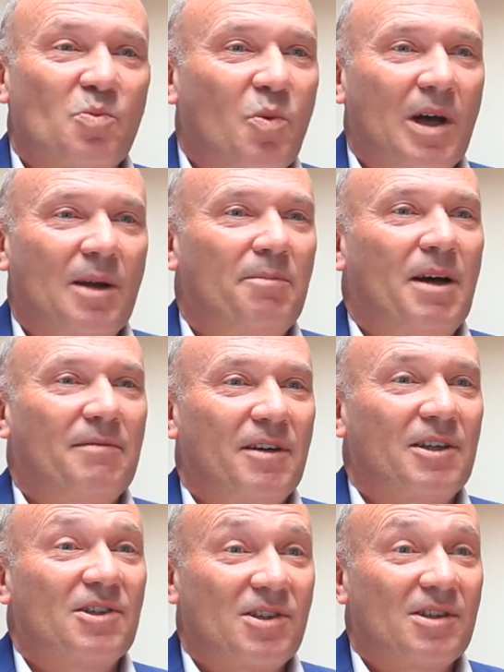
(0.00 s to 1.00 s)
well above
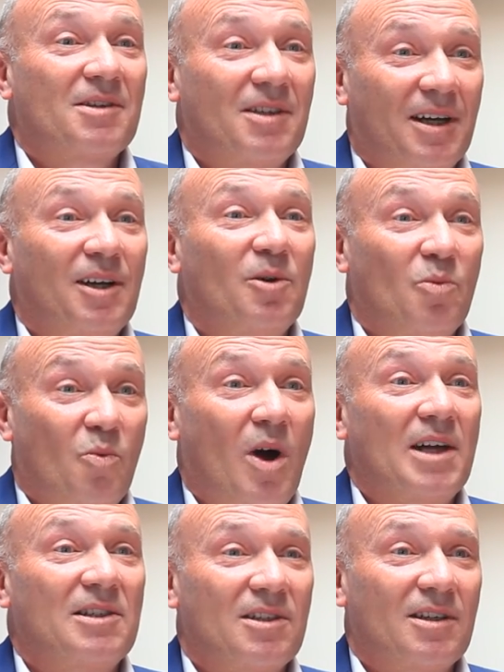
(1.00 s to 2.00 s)
its uh,
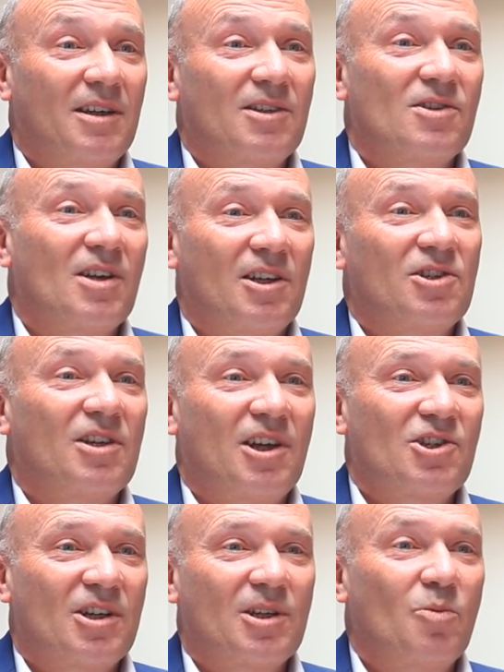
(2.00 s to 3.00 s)
weight, is
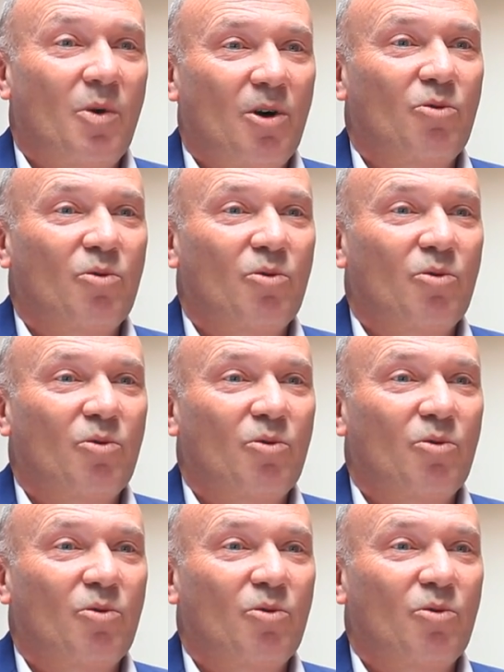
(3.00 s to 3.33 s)
internationally well